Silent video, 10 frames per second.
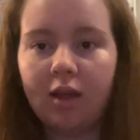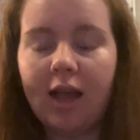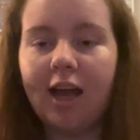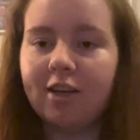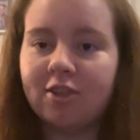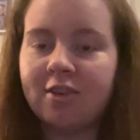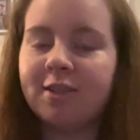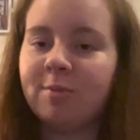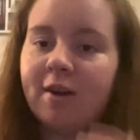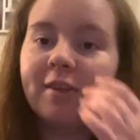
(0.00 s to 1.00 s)
Alisson
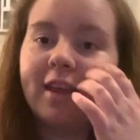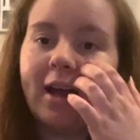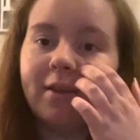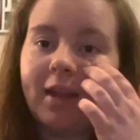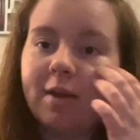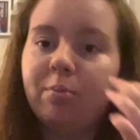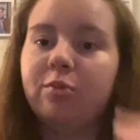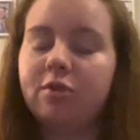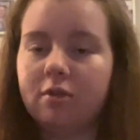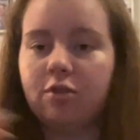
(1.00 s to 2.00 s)
as well, that they like,
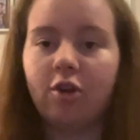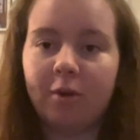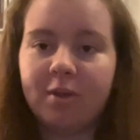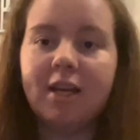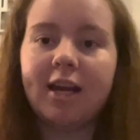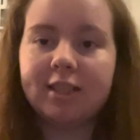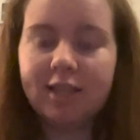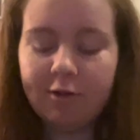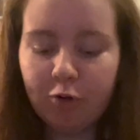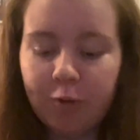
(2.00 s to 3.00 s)
took them to the next
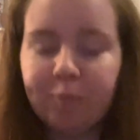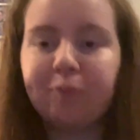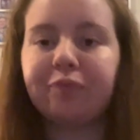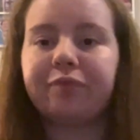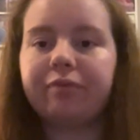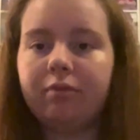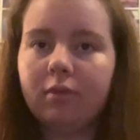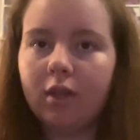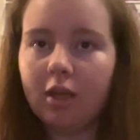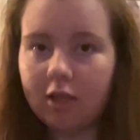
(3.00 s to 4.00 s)
level.
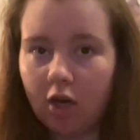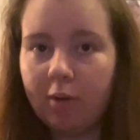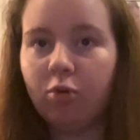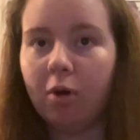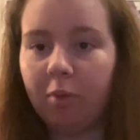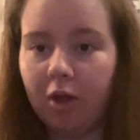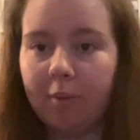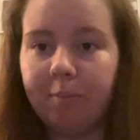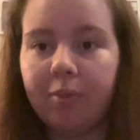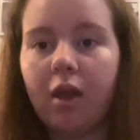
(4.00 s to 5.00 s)
The only
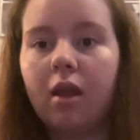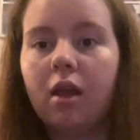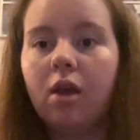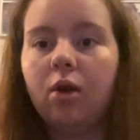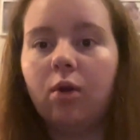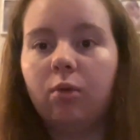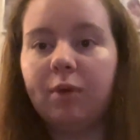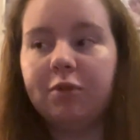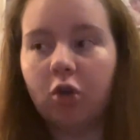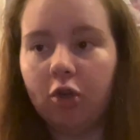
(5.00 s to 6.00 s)
problem
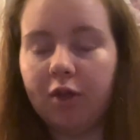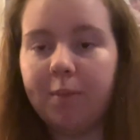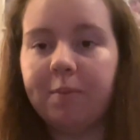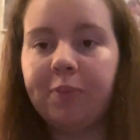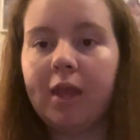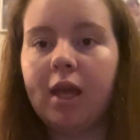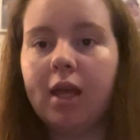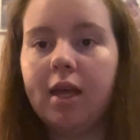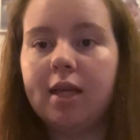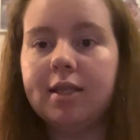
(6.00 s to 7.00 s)
with Tottenham
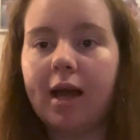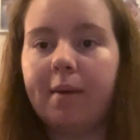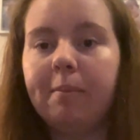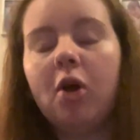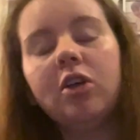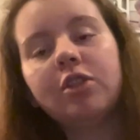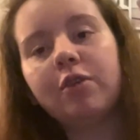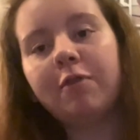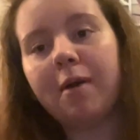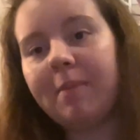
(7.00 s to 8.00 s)
is that most of
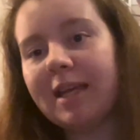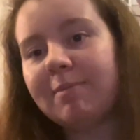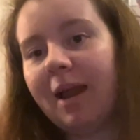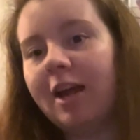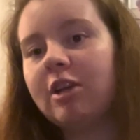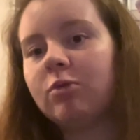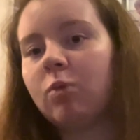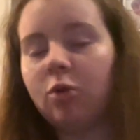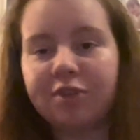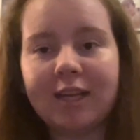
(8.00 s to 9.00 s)
our best players will want to